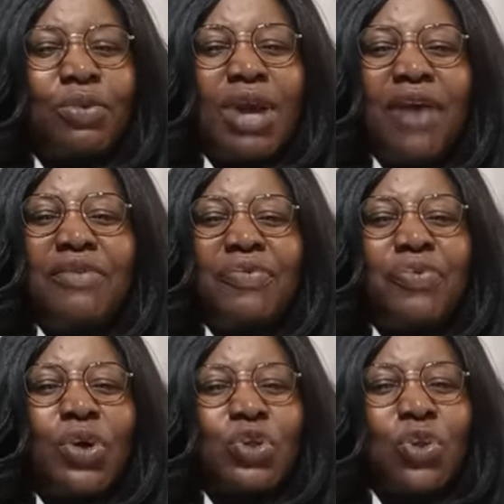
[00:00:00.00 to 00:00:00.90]
We have a
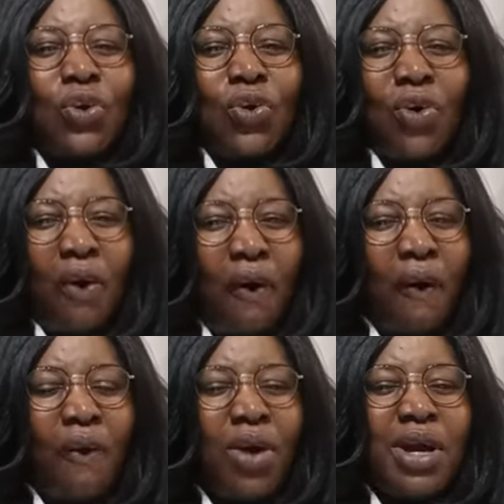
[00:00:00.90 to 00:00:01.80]
for sure
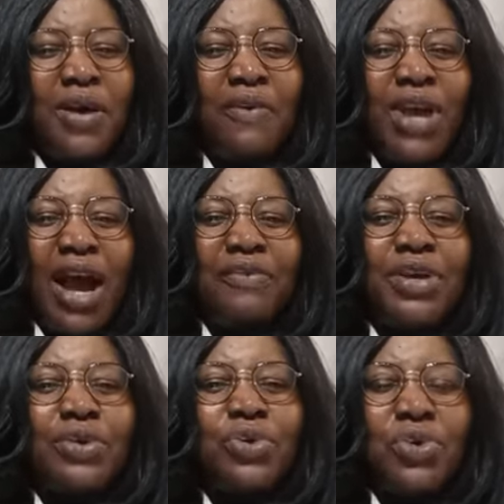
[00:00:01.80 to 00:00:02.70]
call. We have
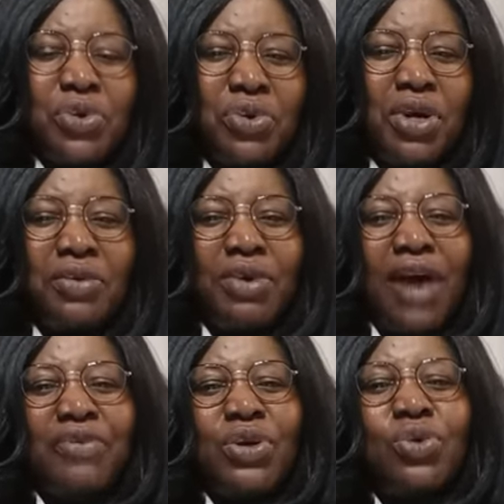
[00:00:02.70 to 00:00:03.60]
a goo. We
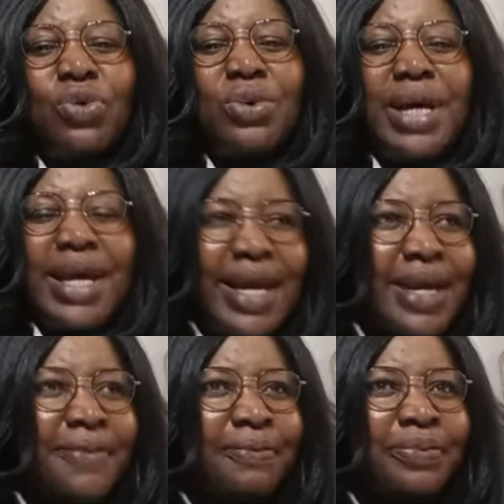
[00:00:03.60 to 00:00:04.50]
have a
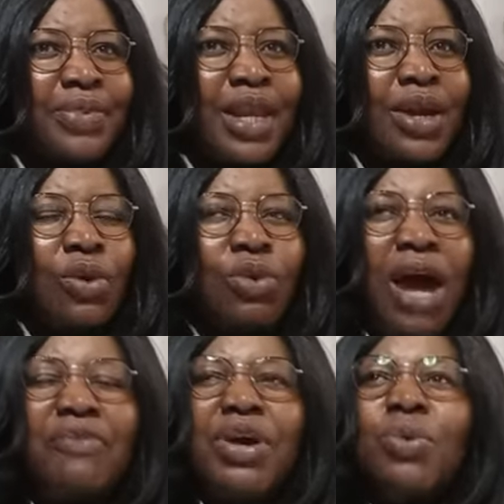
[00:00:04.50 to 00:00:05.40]
gure. We
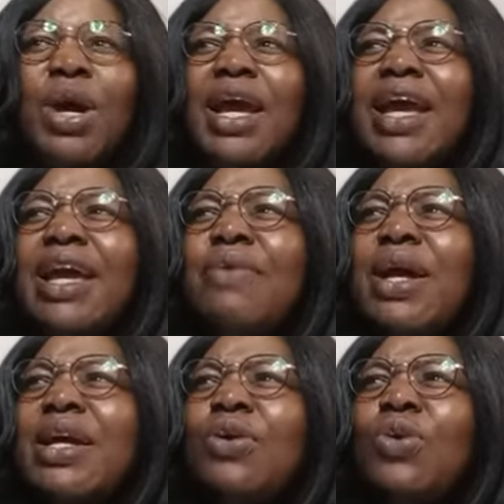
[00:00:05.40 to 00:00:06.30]
have a way
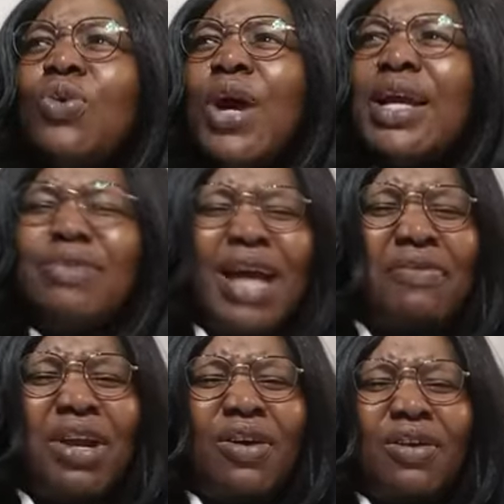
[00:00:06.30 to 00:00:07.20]
kilo rukwe. We
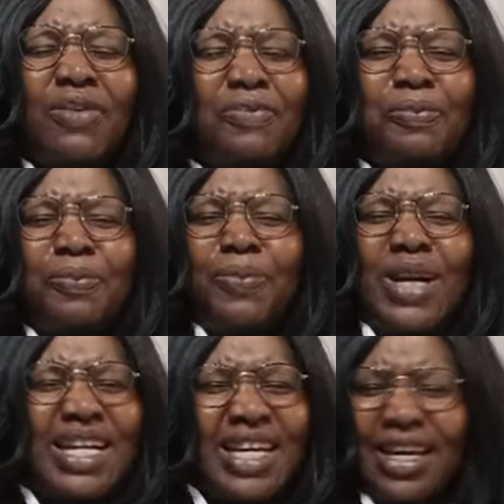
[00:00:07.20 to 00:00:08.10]
have a lot of
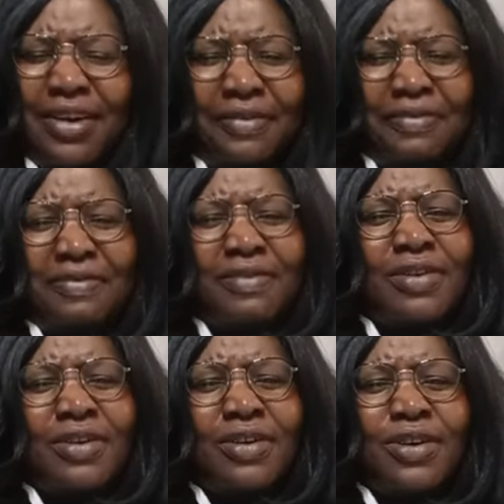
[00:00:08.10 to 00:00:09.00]
leaf.
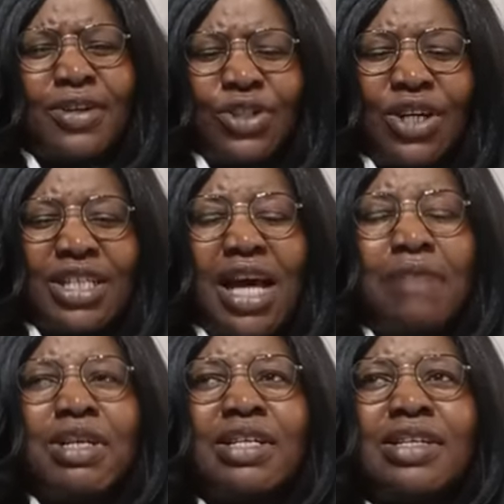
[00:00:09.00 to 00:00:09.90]
You
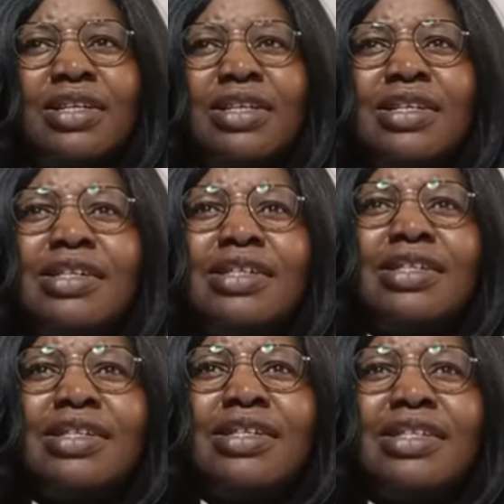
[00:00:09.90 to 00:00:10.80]
understand me?
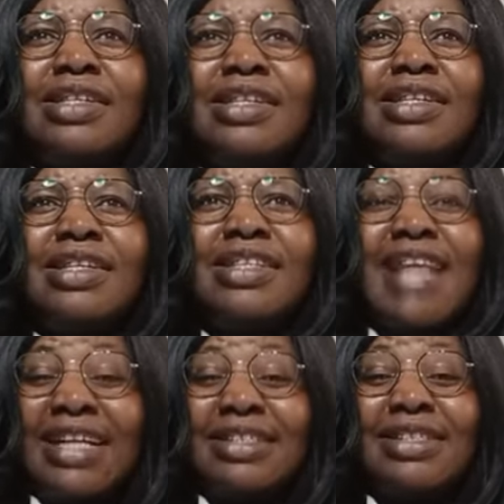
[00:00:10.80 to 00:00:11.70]

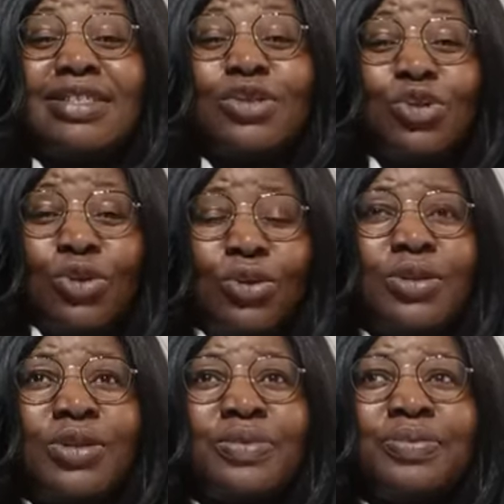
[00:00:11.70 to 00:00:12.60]
That is good.